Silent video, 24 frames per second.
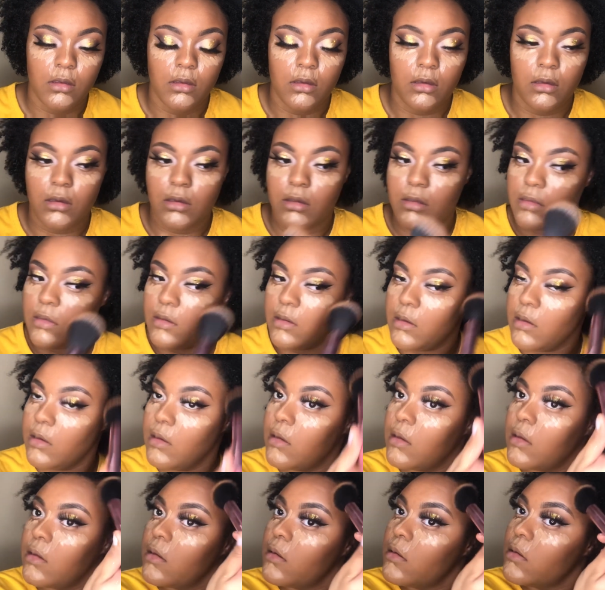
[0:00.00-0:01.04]
and
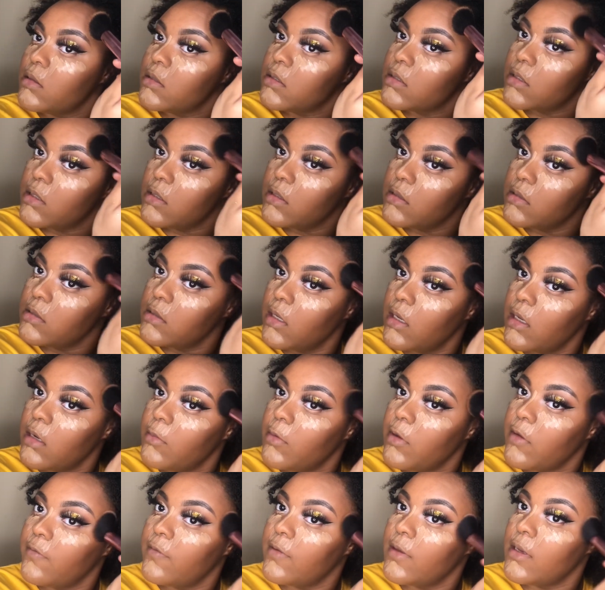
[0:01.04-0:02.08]
then just get the side of
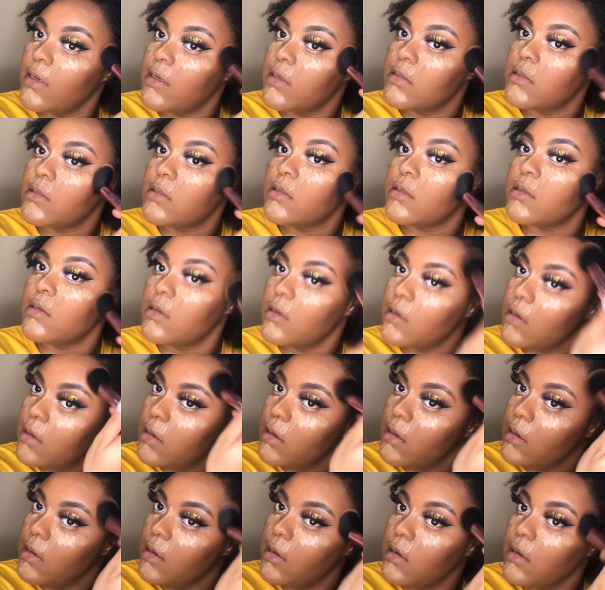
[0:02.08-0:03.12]
my face
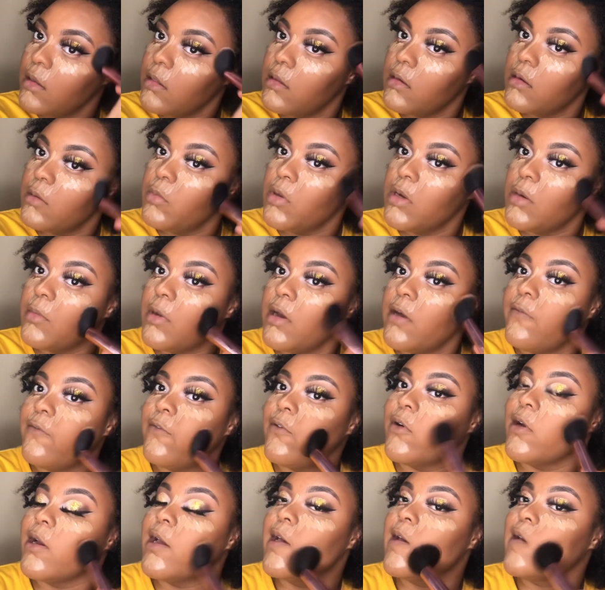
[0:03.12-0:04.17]
and a little bit of my
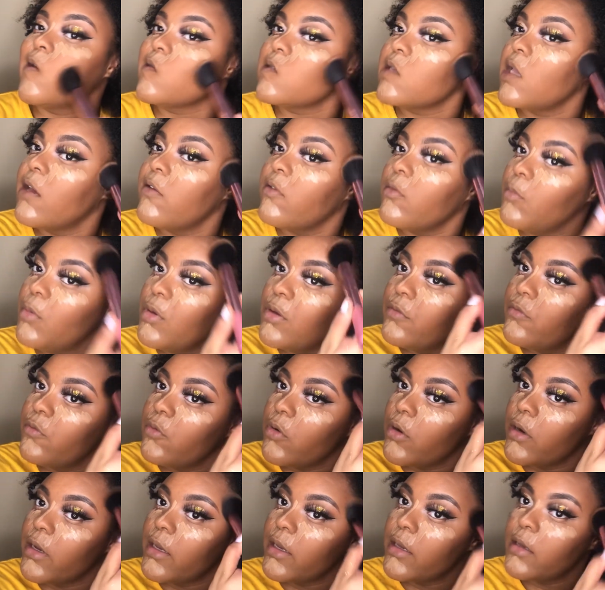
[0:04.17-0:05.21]
forehead because I have a big
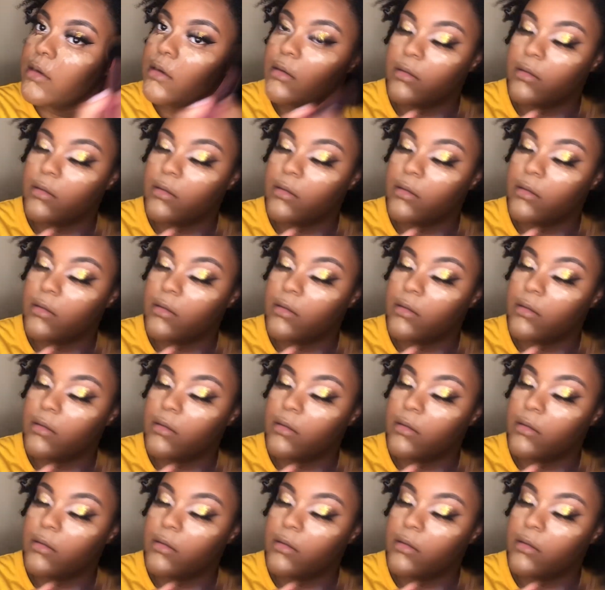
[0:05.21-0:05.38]
forehead.